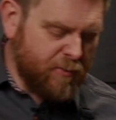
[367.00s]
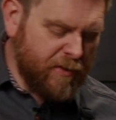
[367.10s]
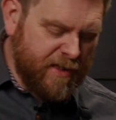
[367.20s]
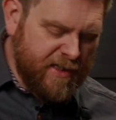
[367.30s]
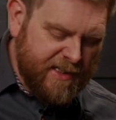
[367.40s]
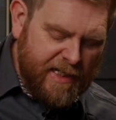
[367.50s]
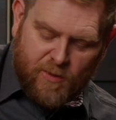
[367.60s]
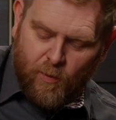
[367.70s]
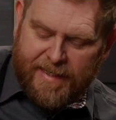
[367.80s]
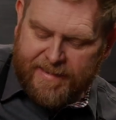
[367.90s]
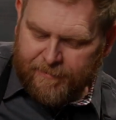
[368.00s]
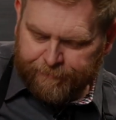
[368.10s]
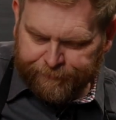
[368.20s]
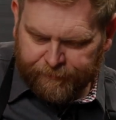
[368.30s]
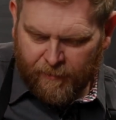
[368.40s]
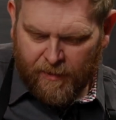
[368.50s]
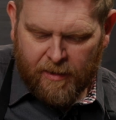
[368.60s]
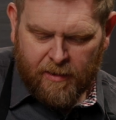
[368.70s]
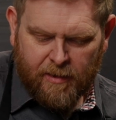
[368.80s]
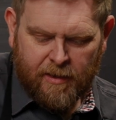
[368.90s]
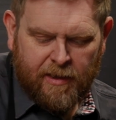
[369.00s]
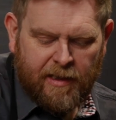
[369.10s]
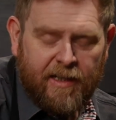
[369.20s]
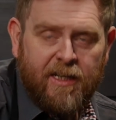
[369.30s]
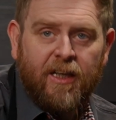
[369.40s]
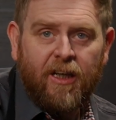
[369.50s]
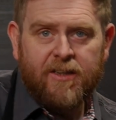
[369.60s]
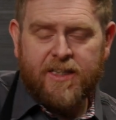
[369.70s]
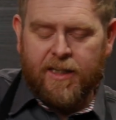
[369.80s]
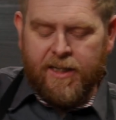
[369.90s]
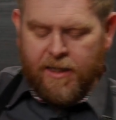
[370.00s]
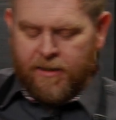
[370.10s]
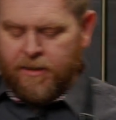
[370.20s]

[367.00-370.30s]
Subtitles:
when the yeast gets wet. And then lastly,